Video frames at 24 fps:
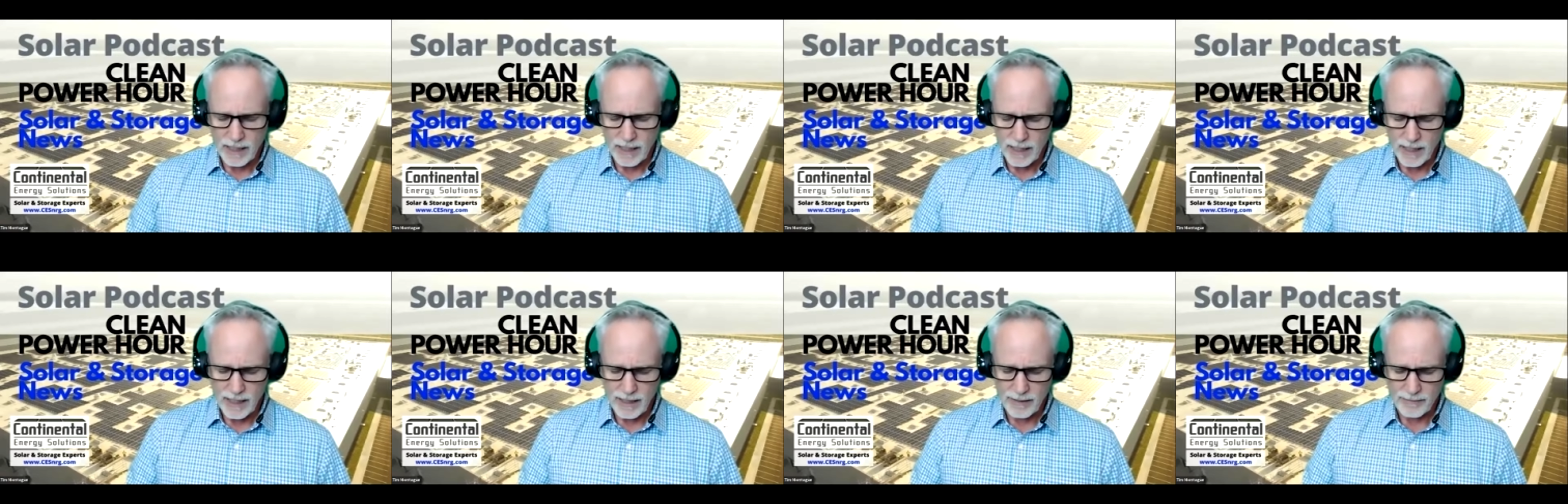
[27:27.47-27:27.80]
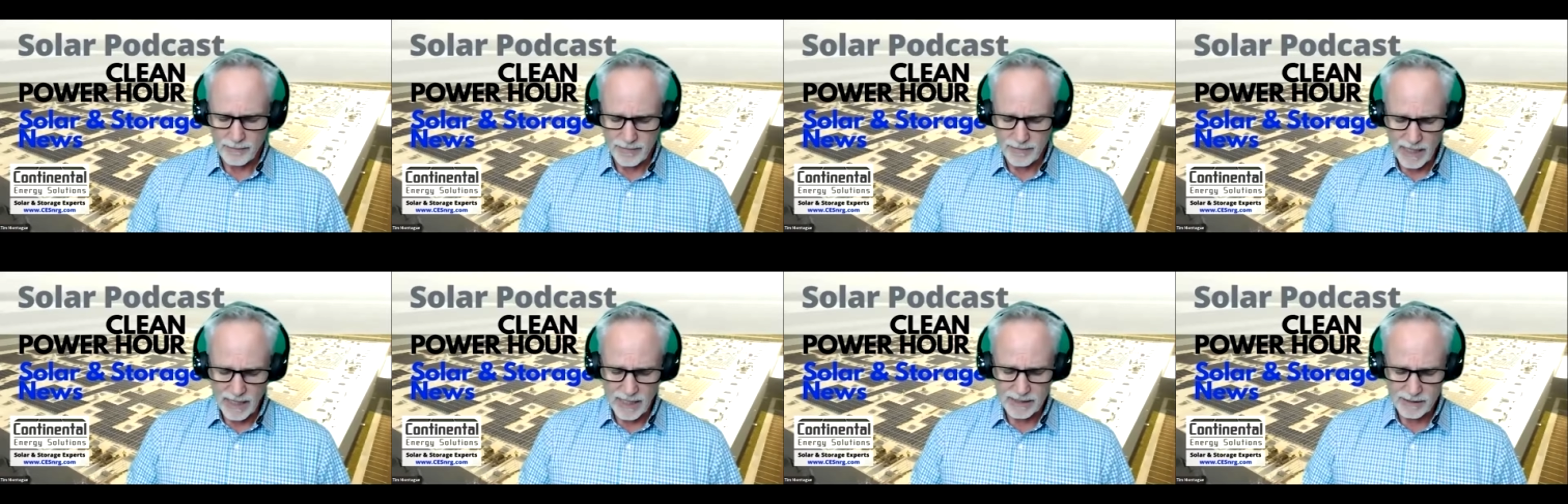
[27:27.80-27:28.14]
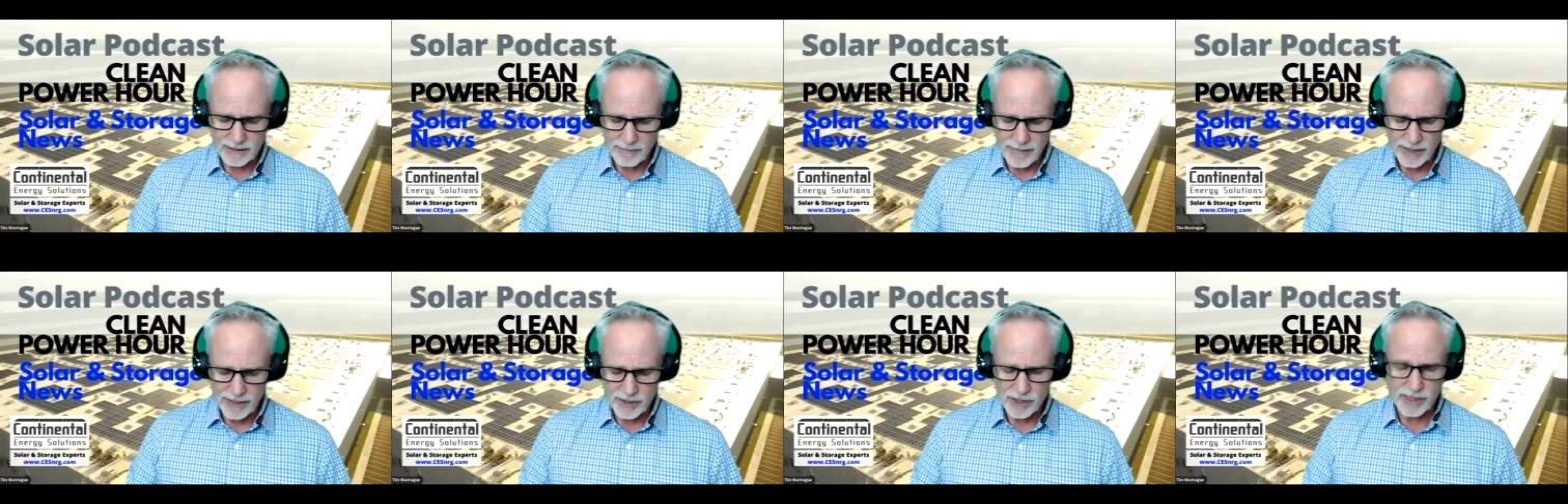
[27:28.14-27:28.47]
not
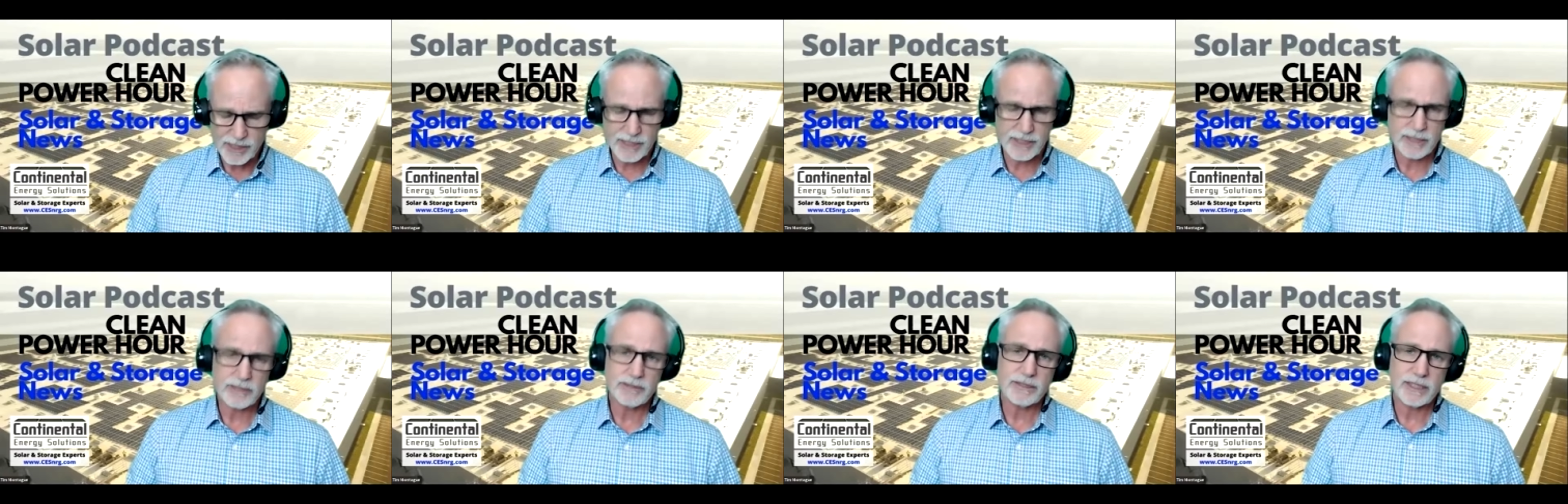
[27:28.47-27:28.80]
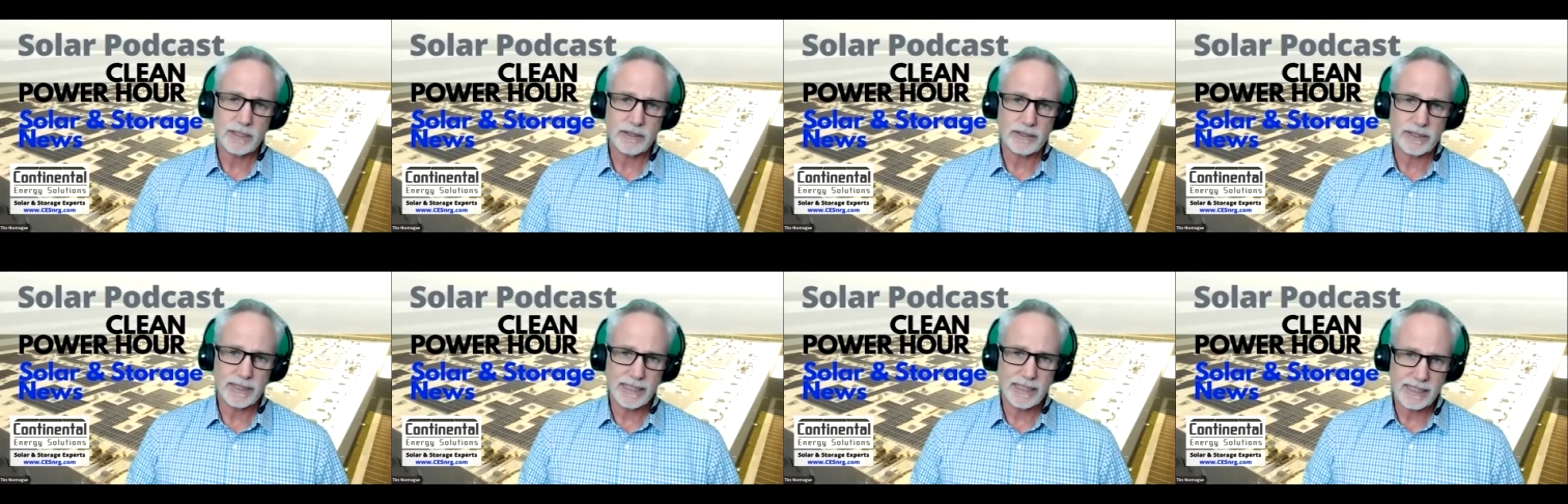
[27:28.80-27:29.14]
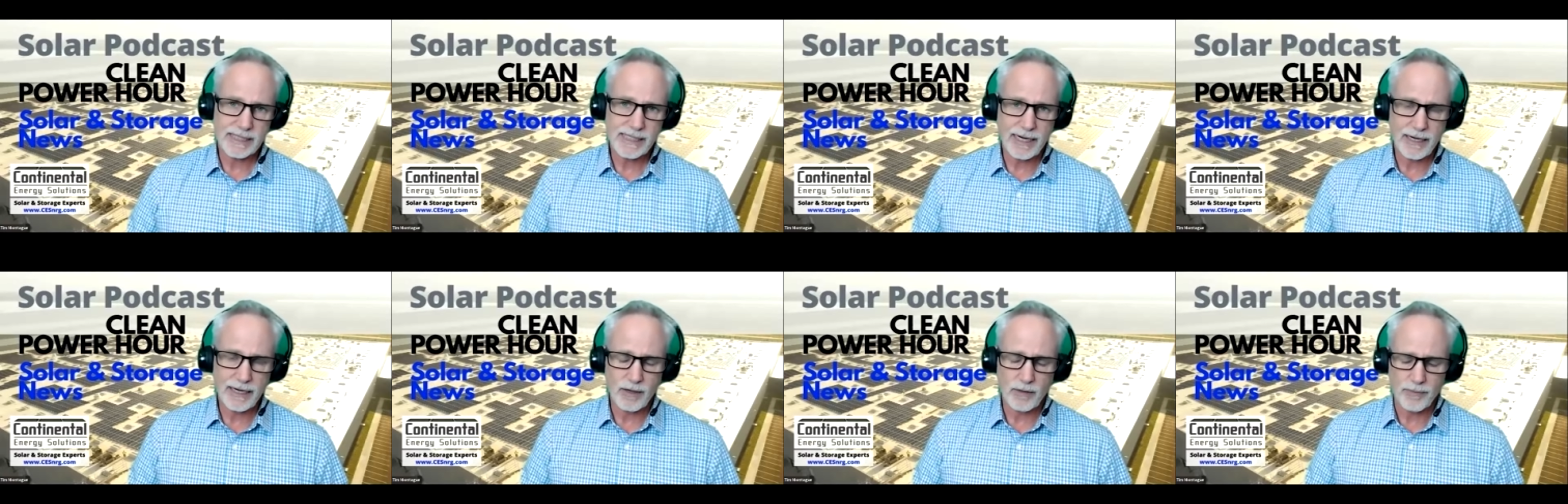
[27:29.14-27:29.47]
to mention utility
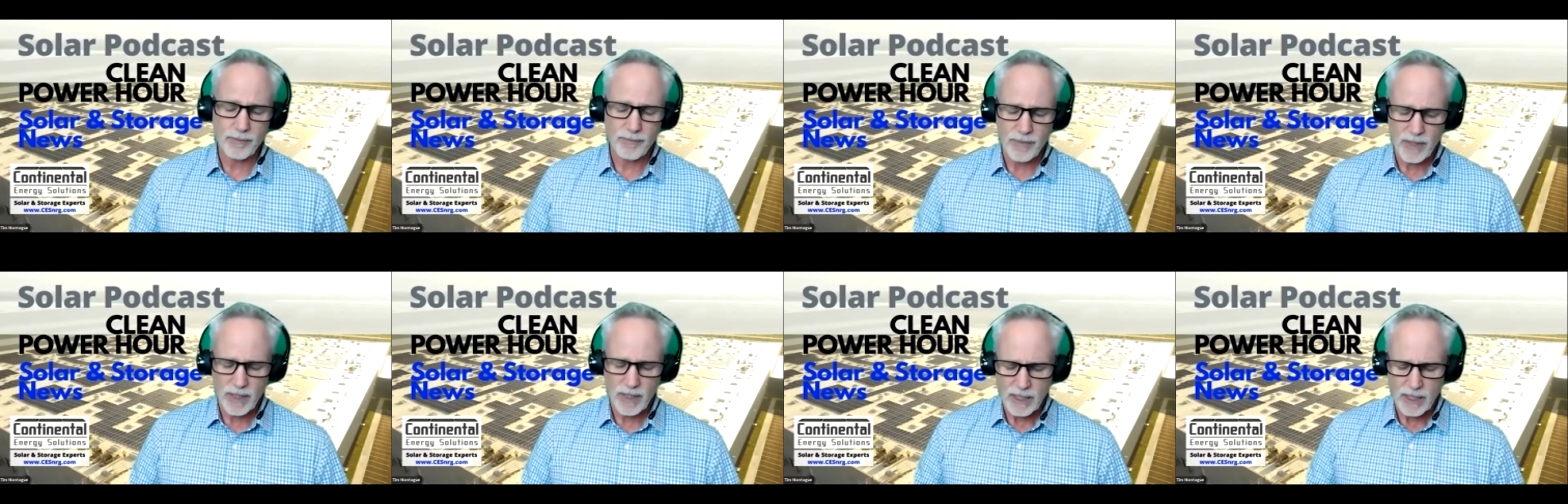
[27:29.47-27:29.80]
scale.